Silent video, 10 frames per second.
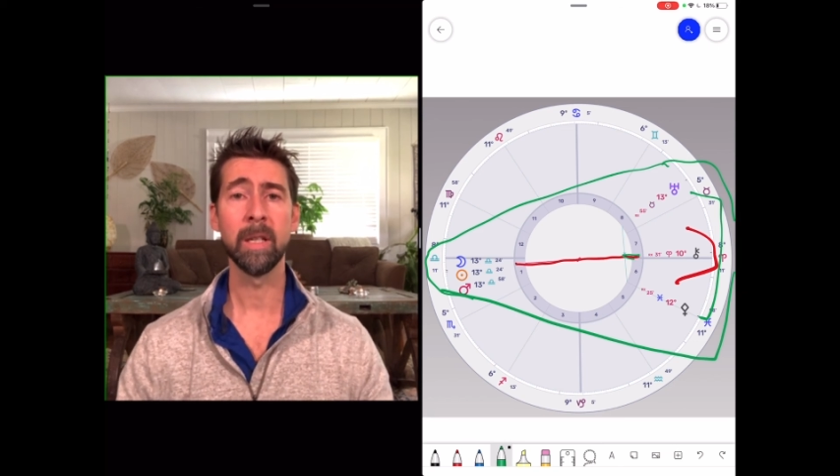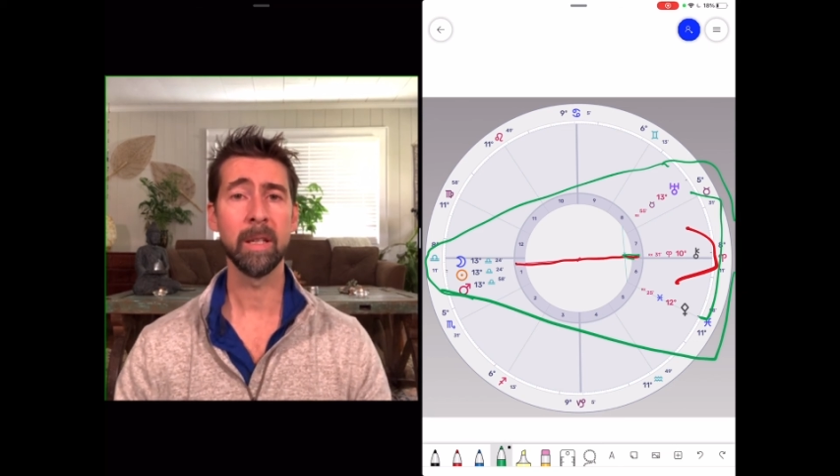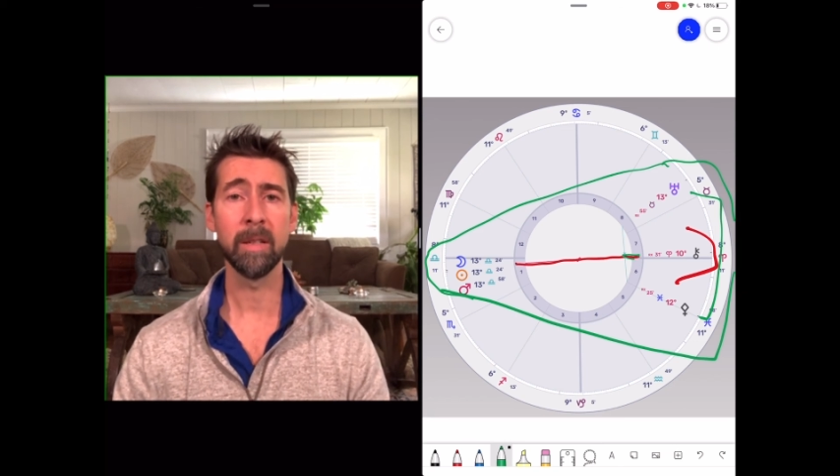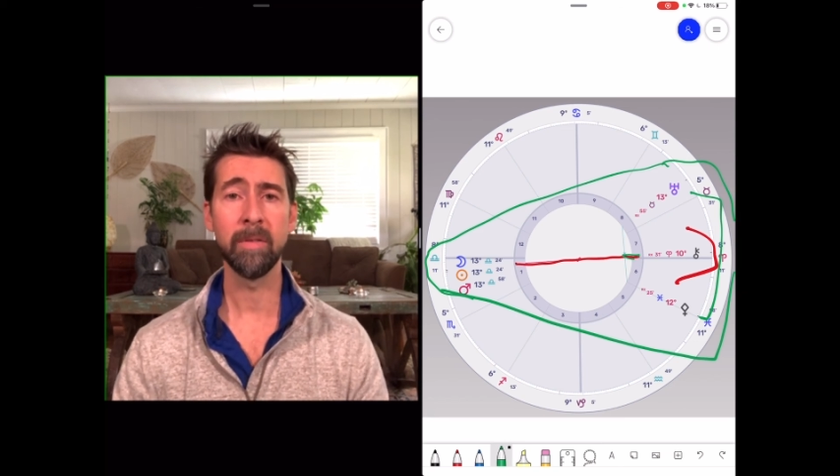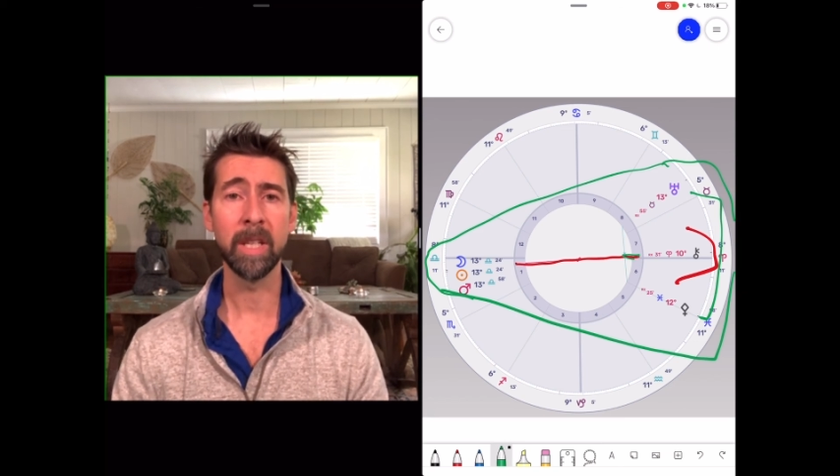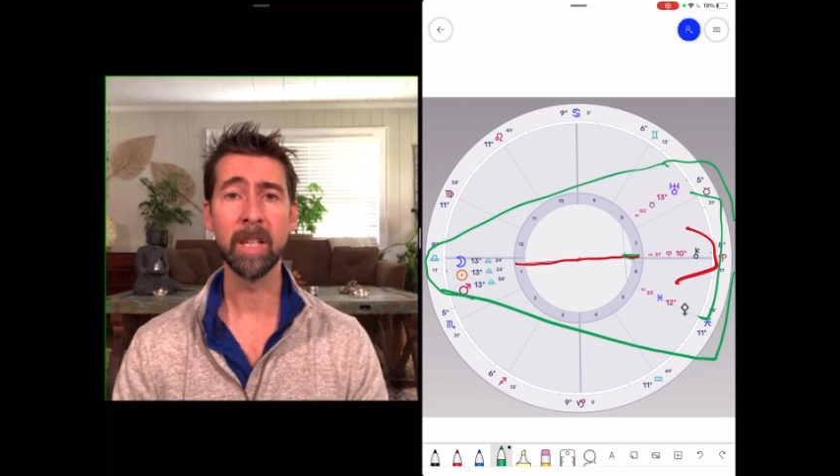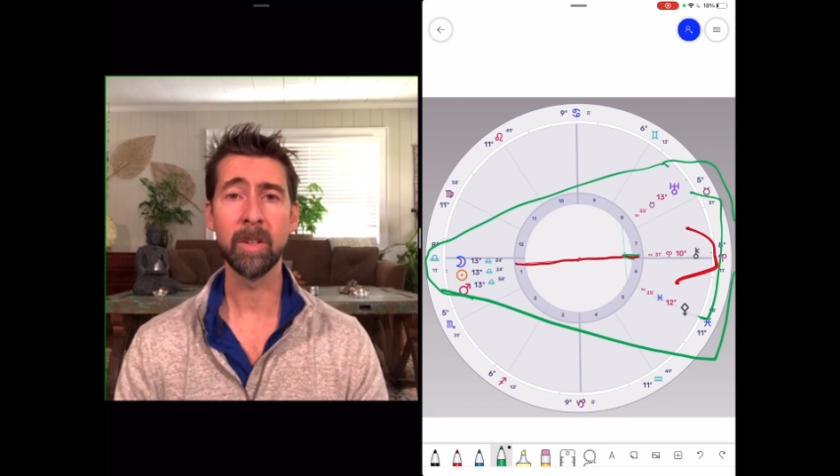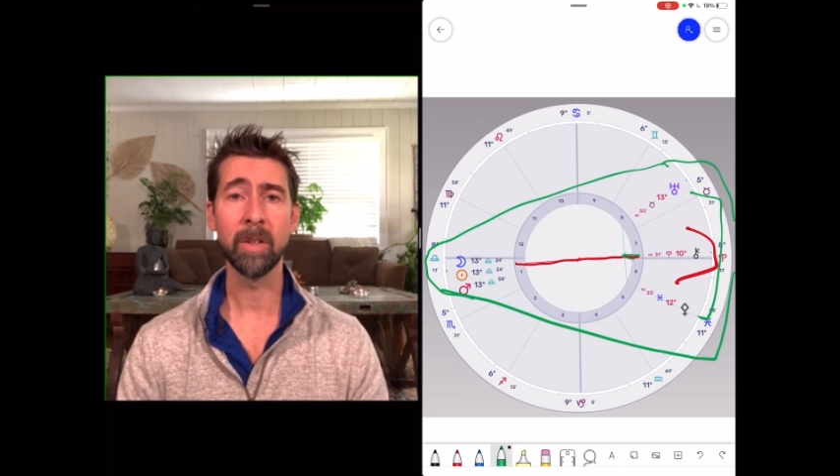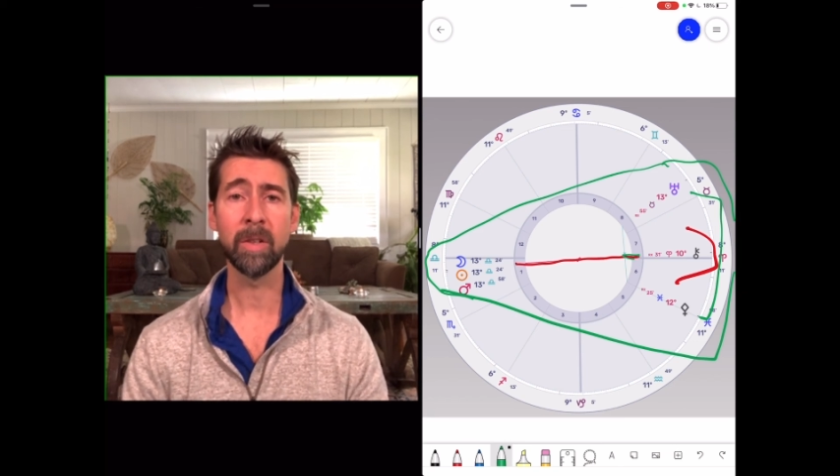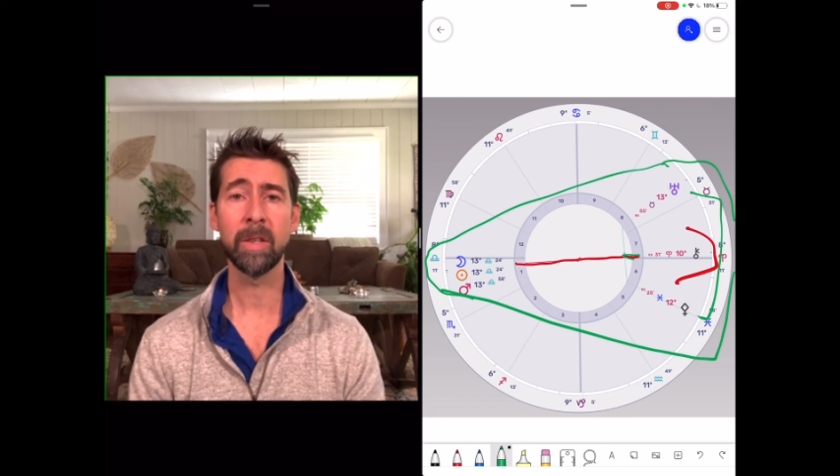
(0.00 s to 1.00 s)
of the
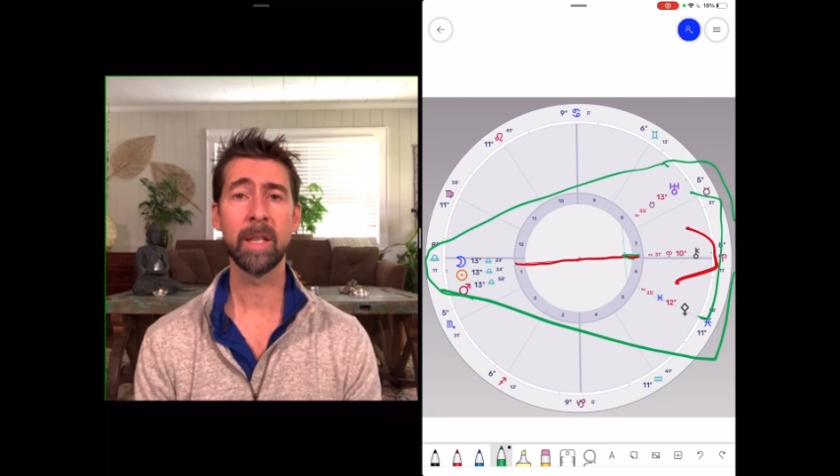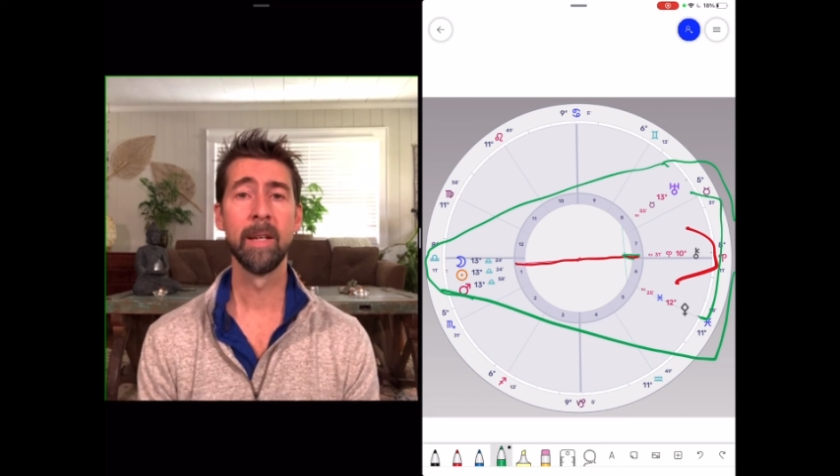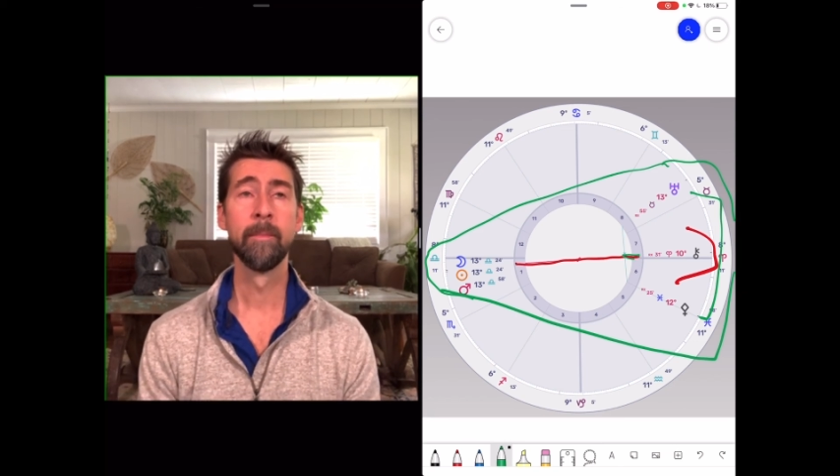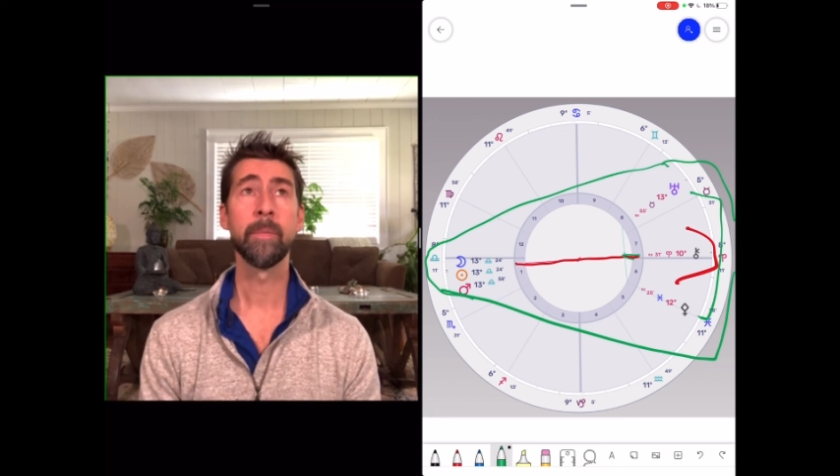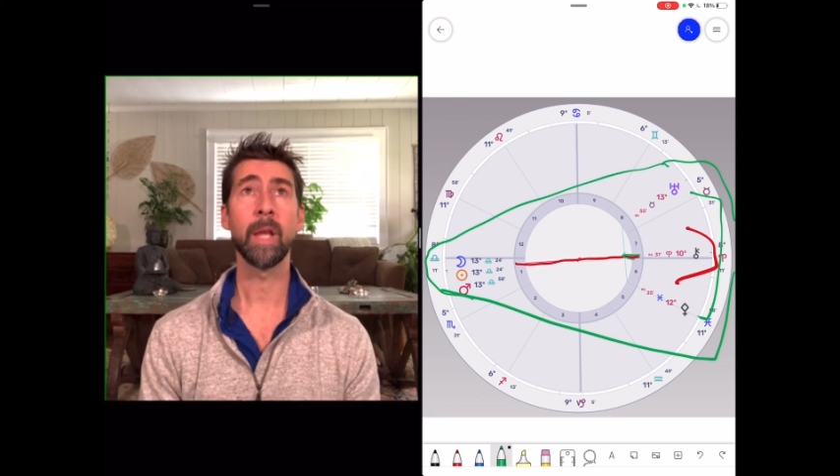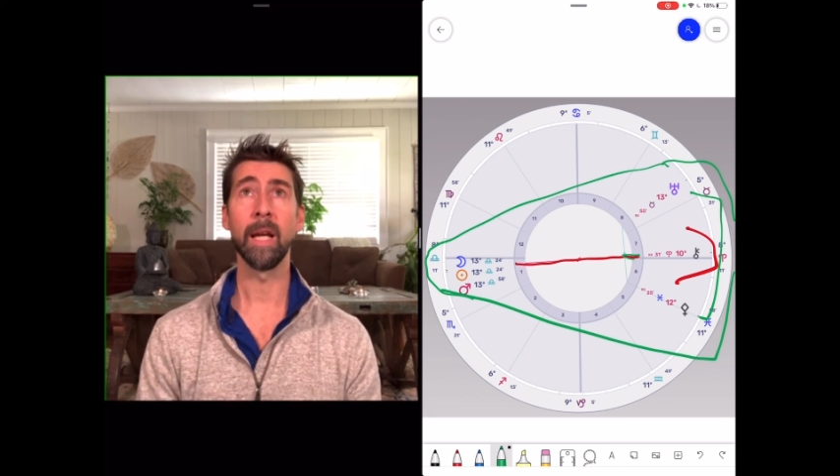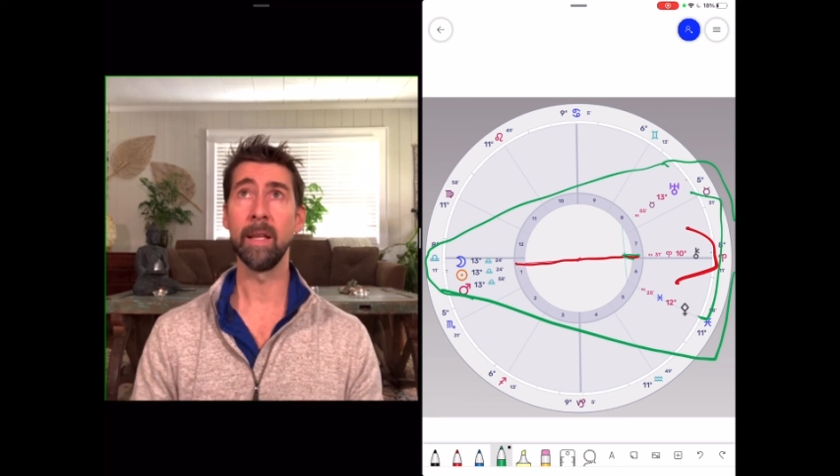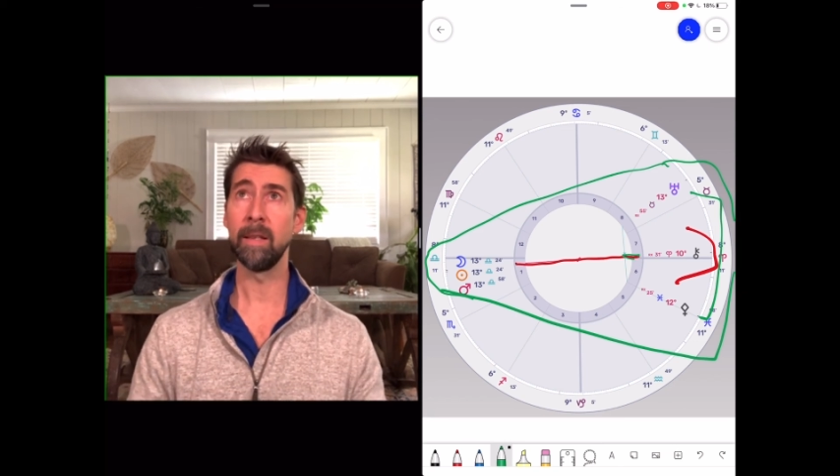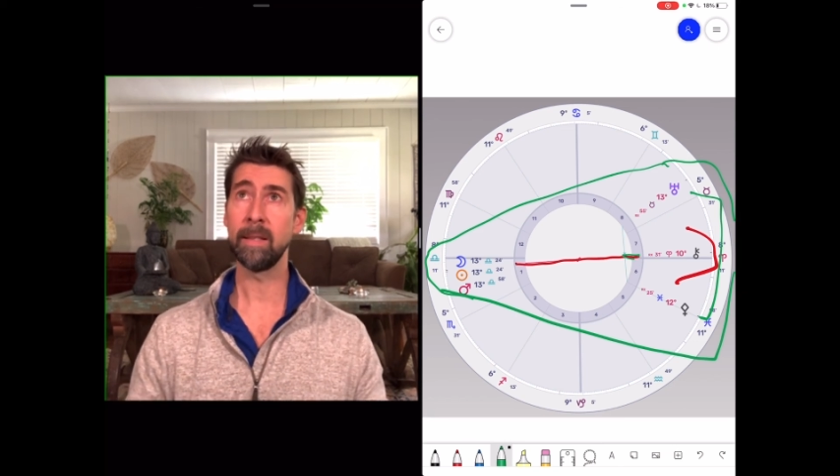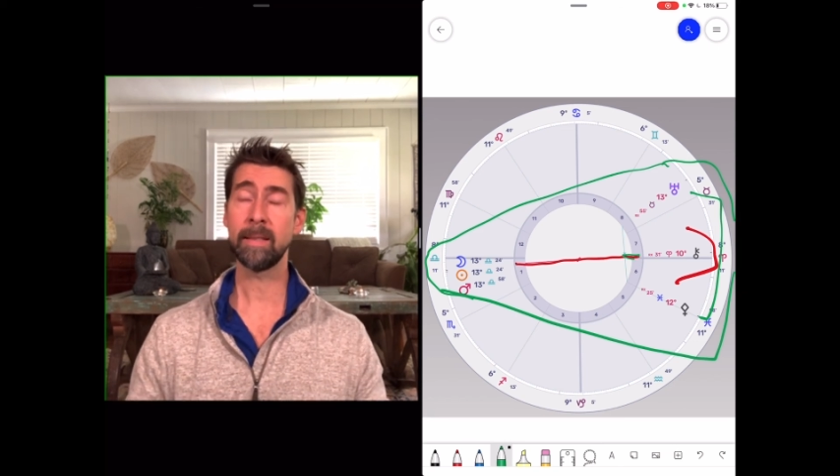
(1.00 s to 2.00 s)
earth
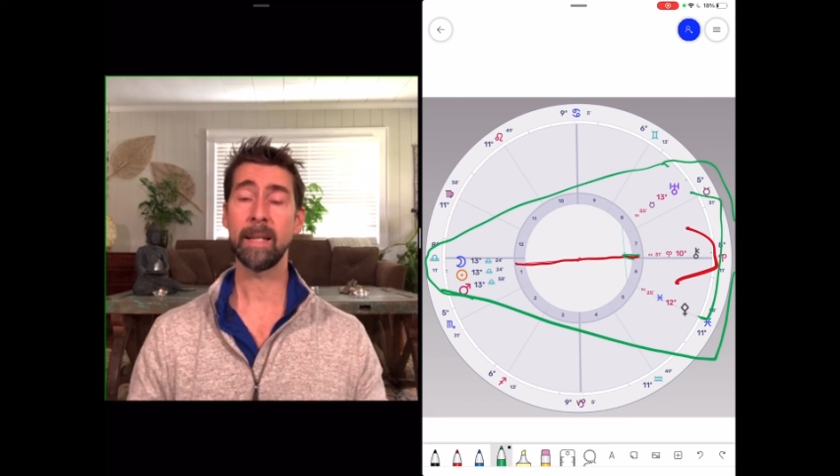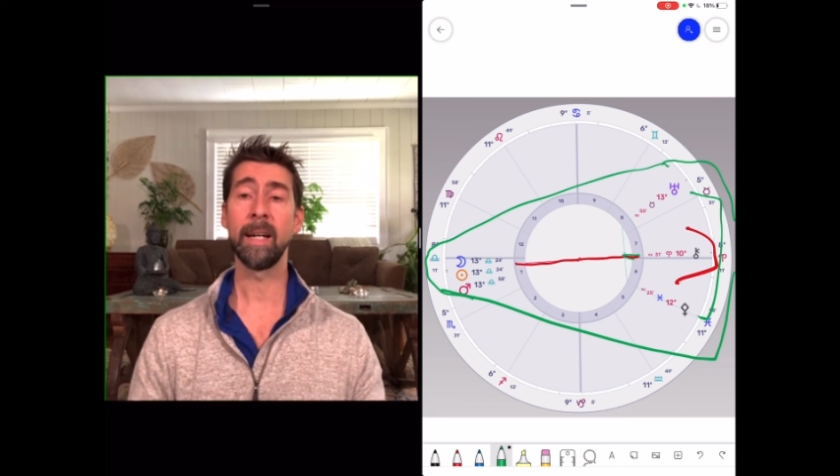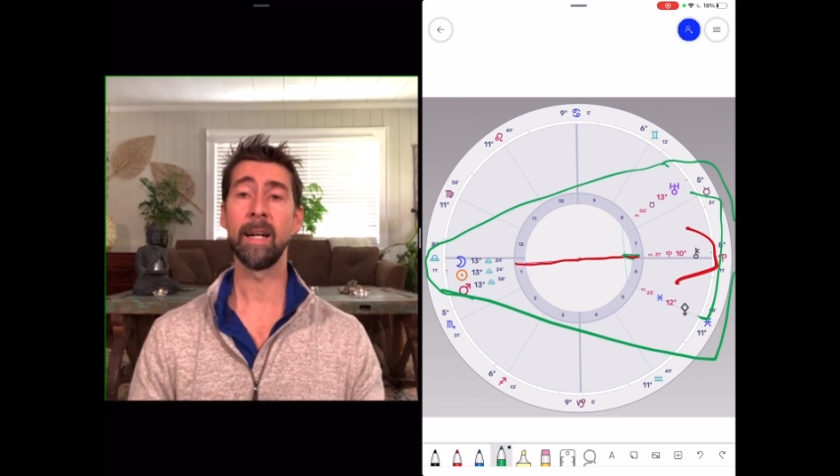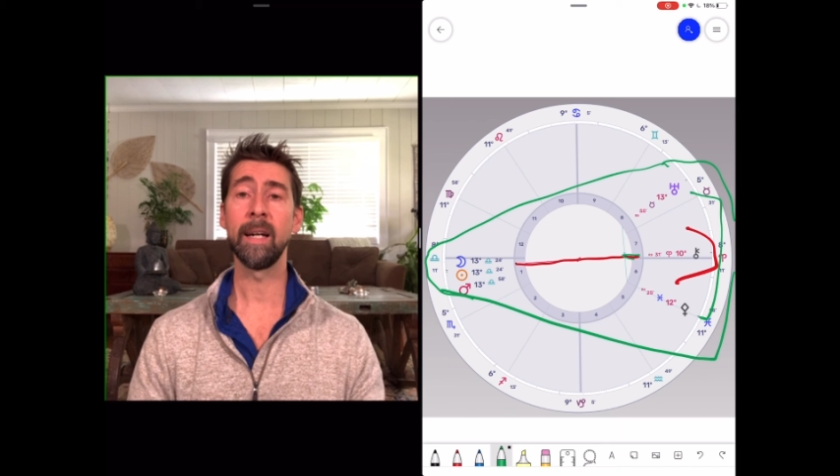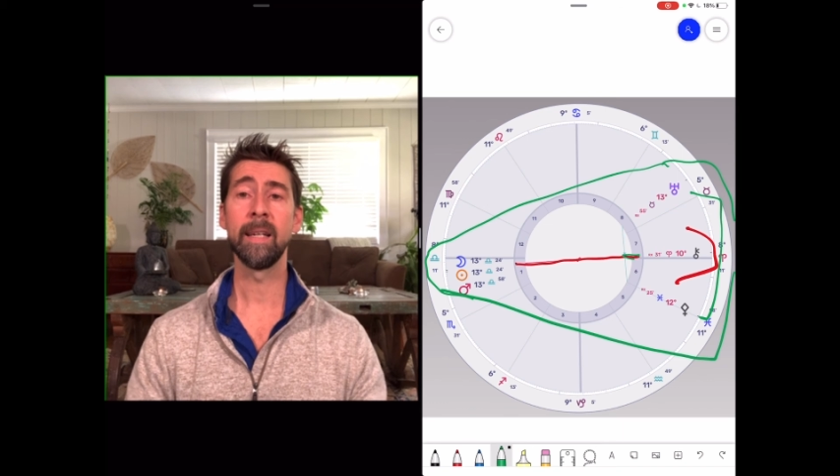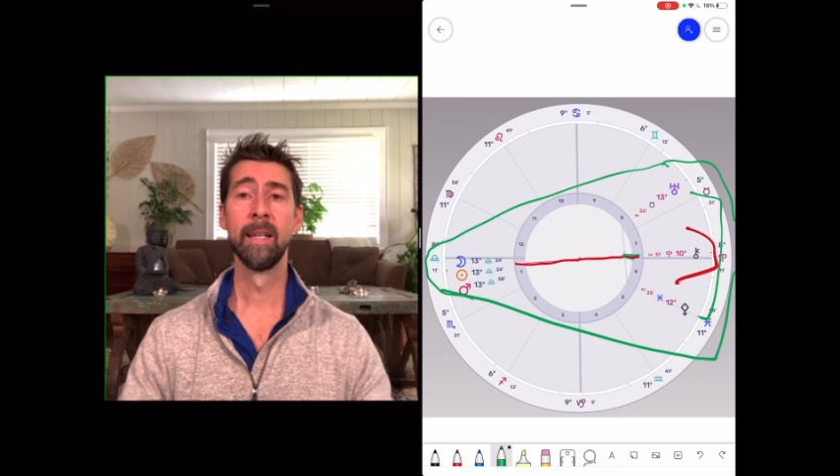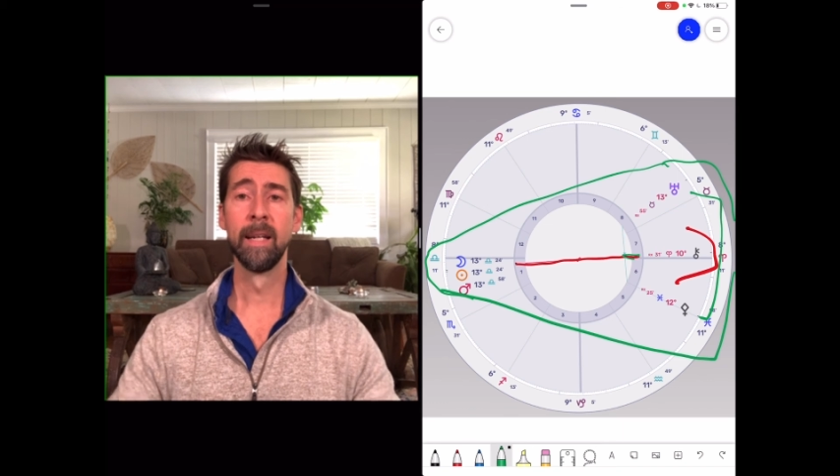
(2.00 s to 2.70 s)
and the sky.